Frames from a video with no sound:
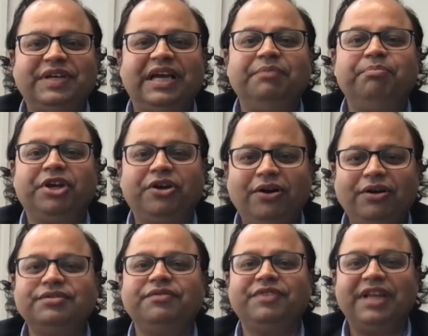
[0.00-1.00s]
and
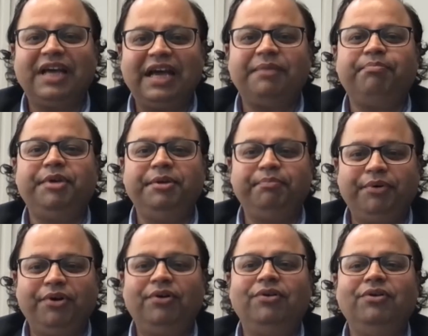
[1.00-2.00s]
because of that,
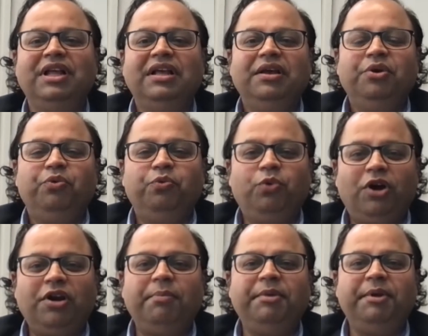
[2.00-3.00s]
people
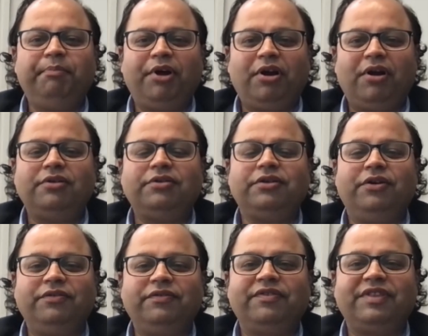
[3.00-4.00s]
want to be part
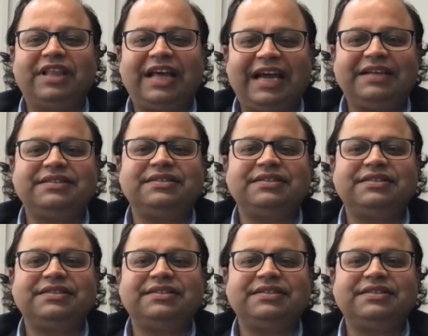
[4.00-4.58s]
of that